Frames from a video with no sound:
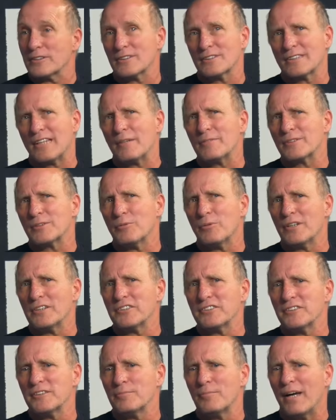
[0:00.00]
because I was
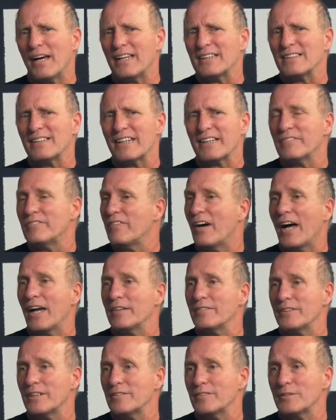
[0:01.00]
questioned by like
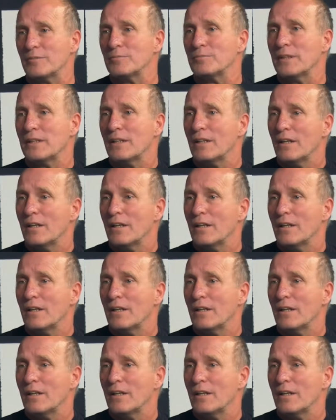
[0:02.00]
5 of them.